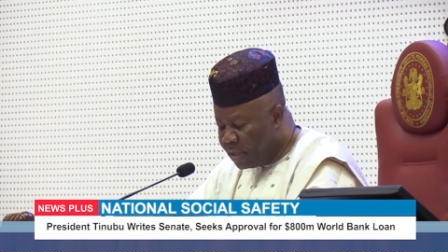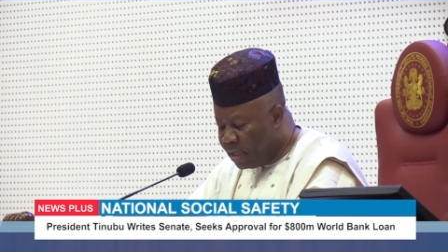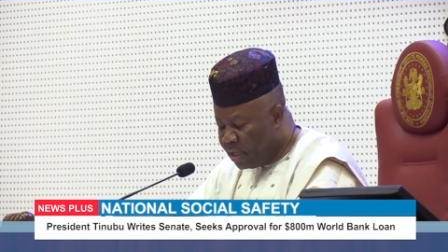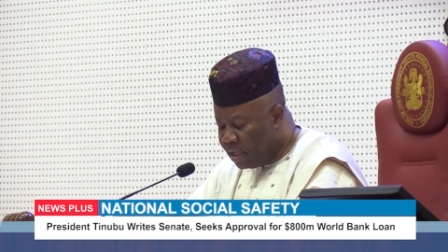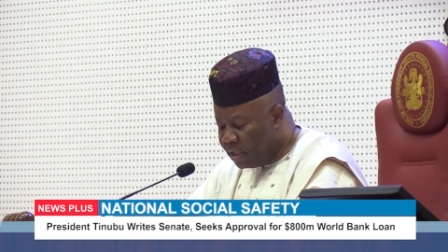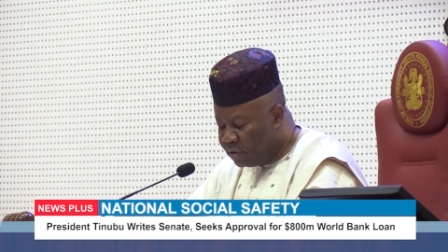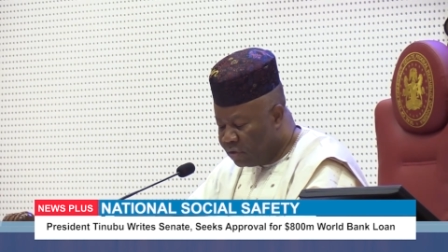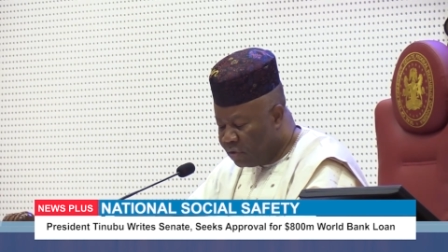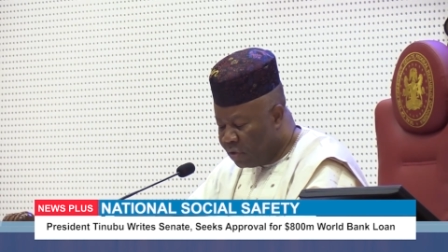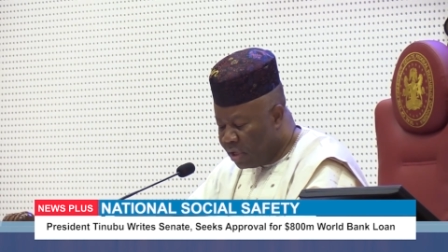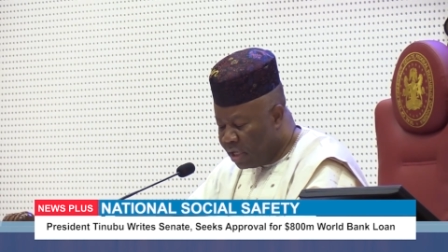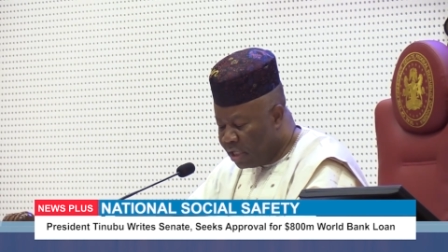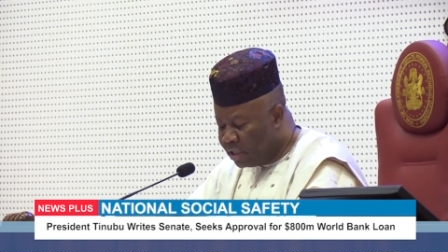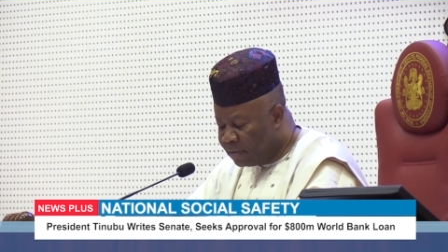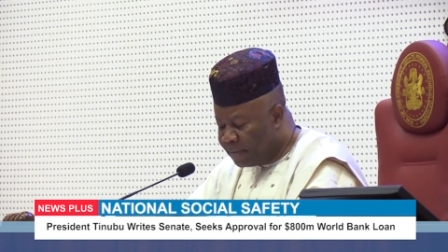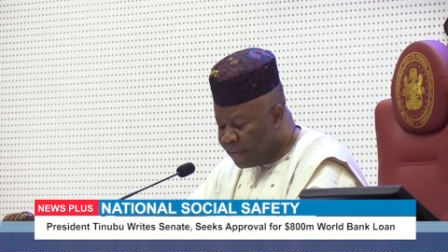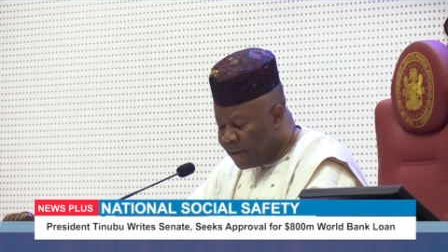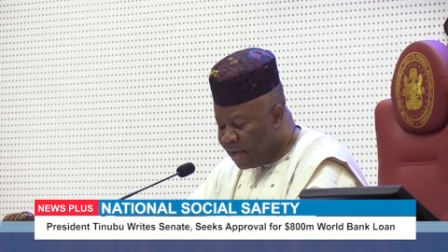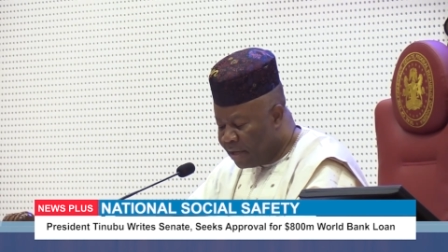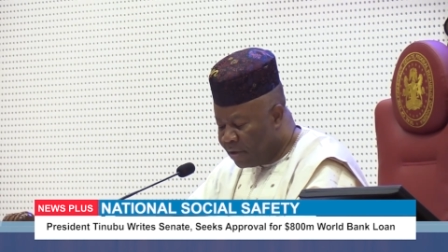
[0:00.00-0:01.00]
is to
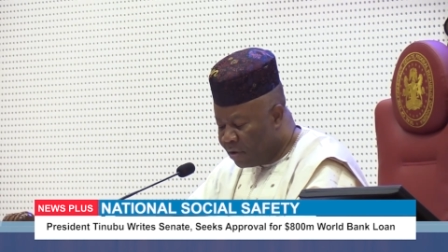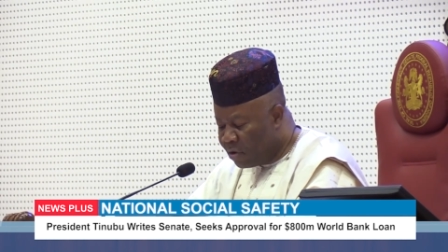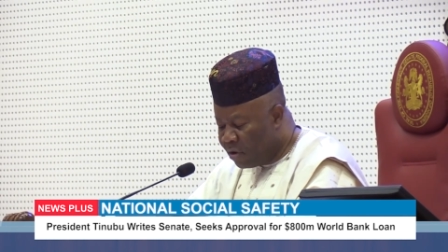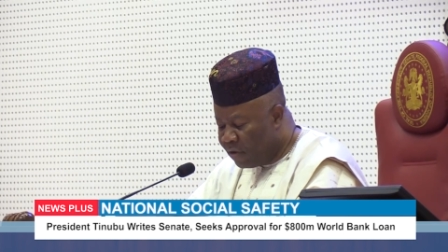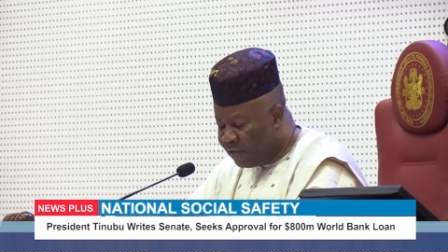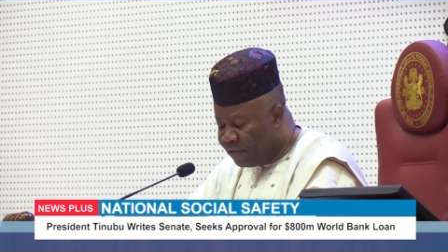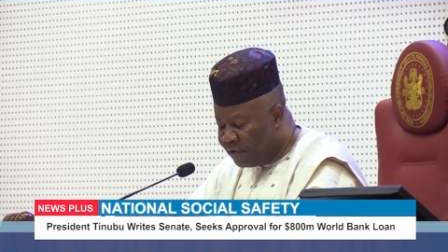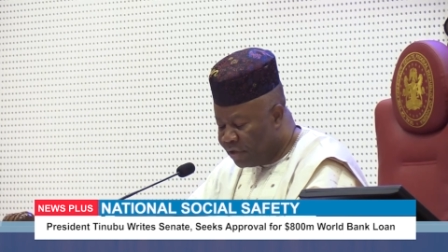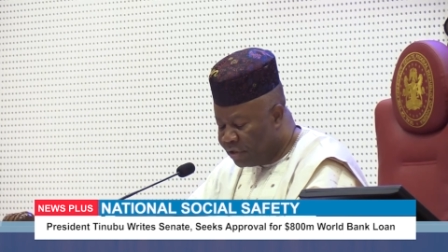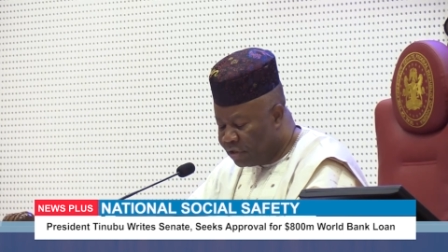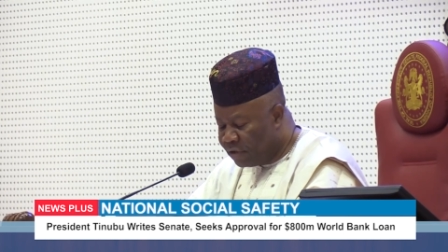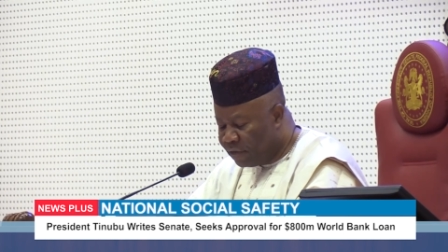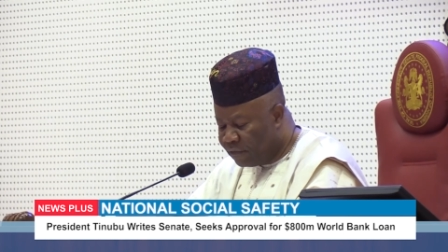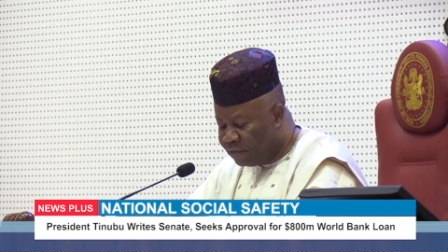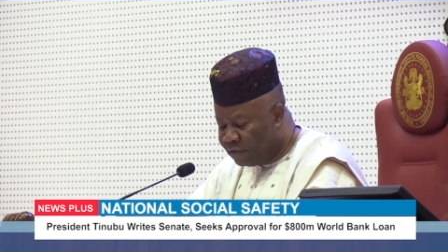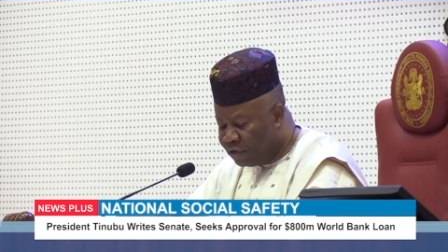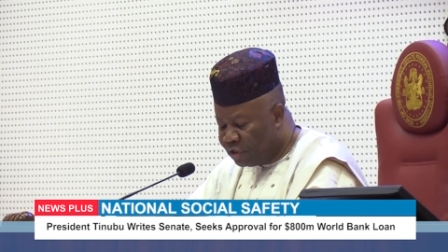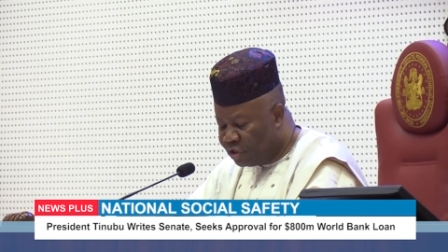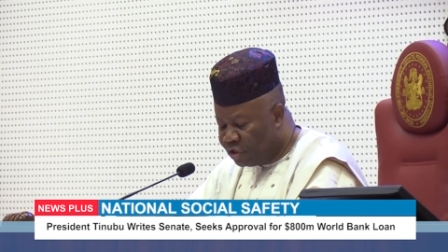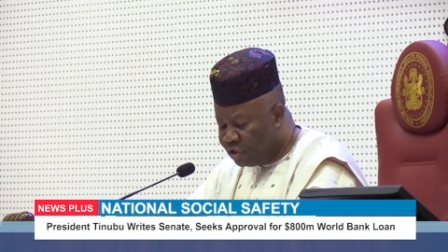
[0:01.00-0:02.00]
expand coverage
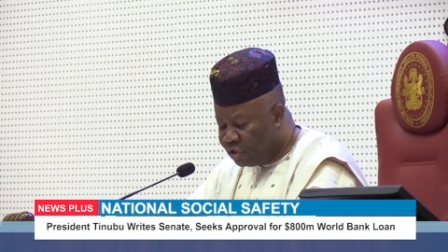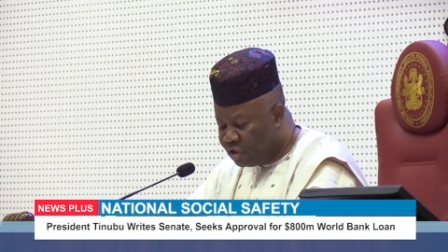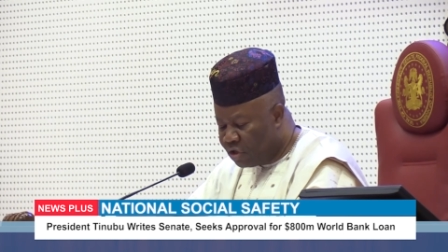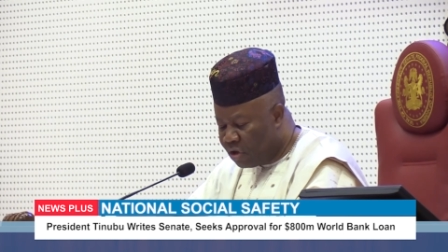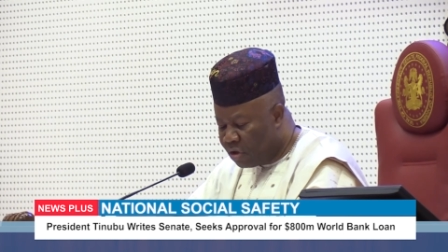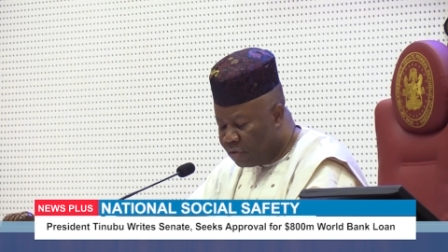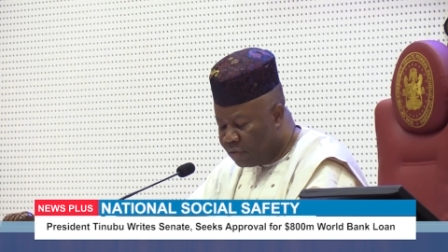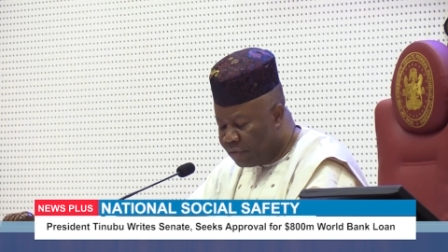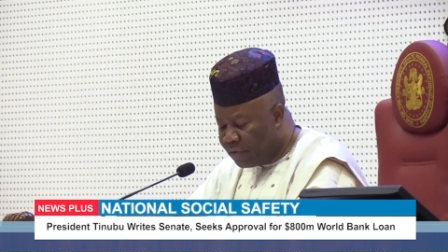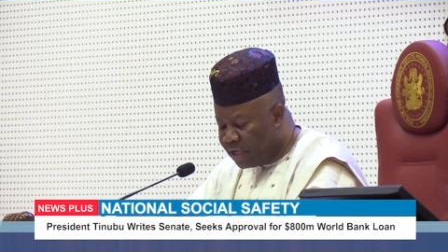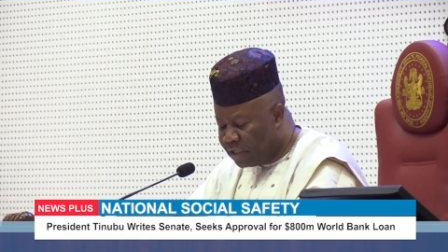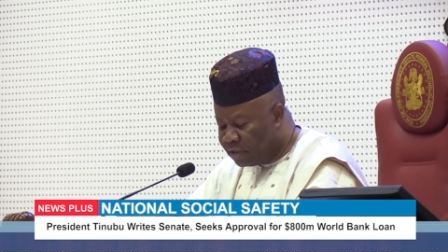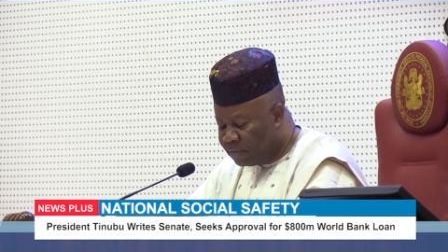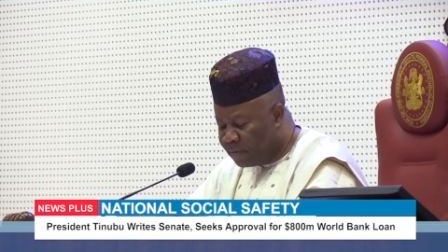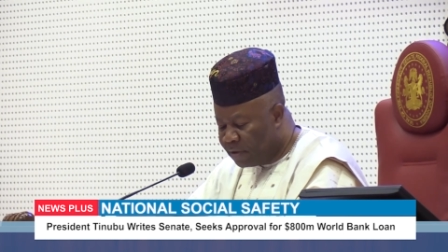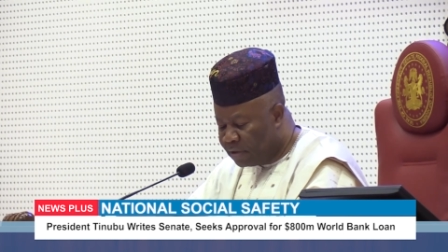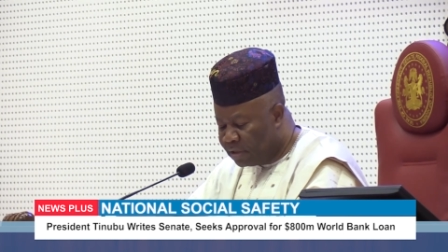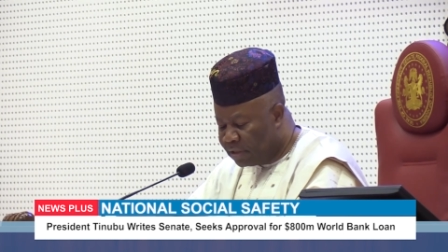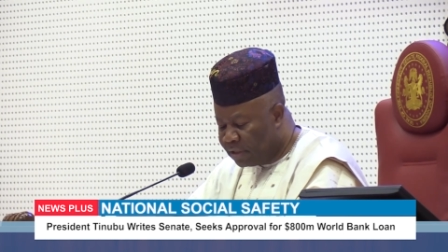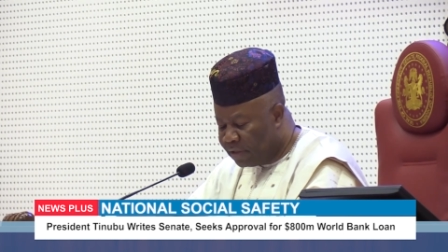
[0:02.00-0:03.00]
of shock
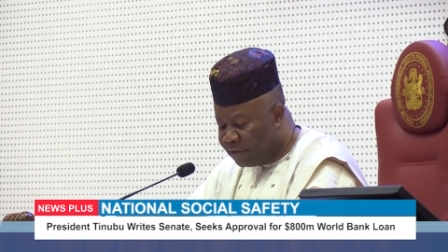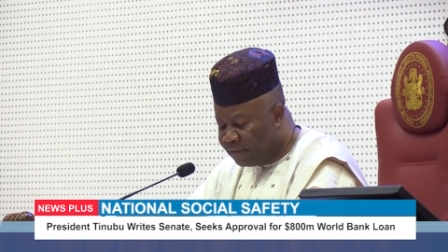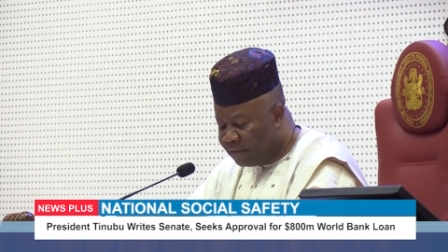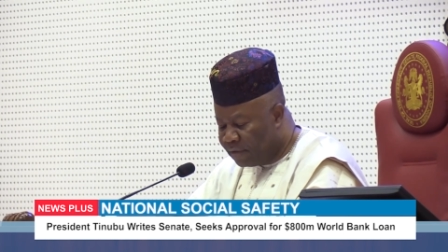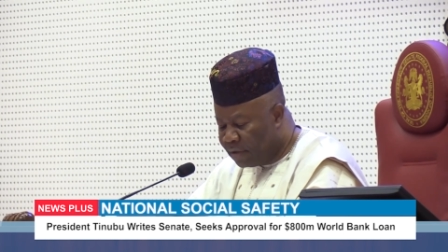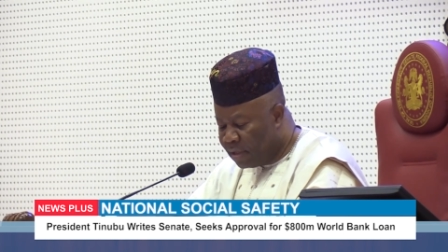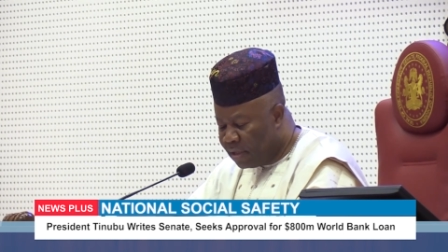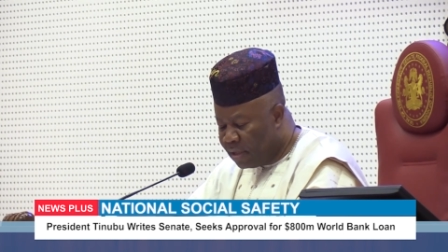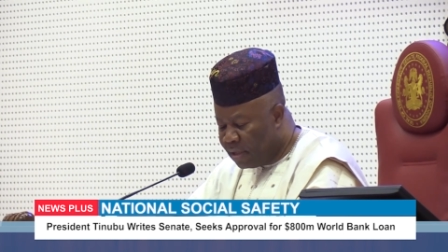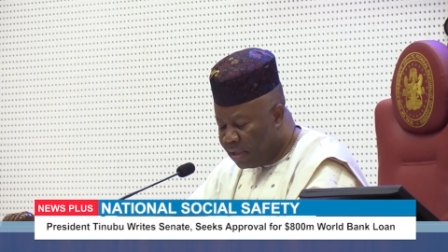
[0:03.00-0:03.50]
responsive